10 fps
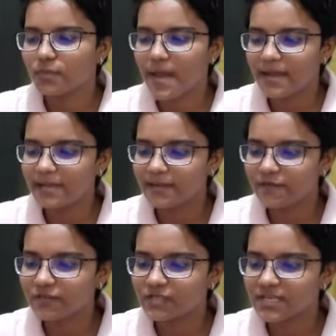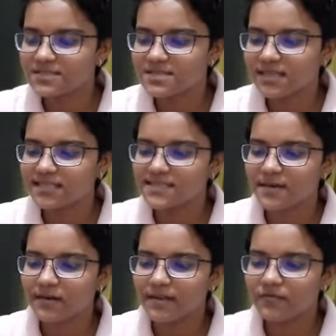Packing efficiency is
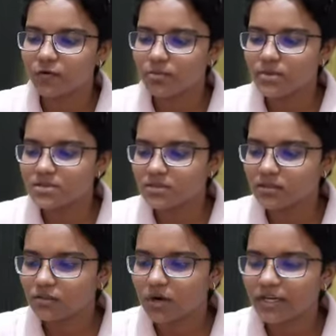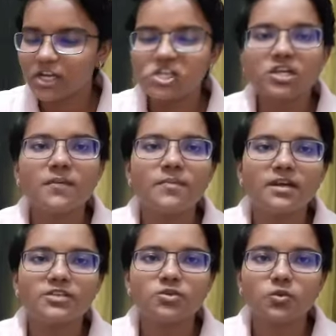74%. Coordination number
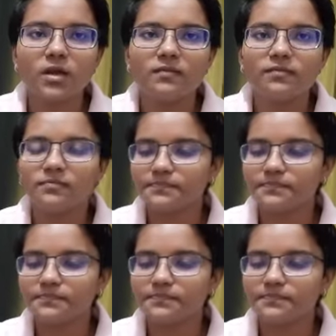is 12.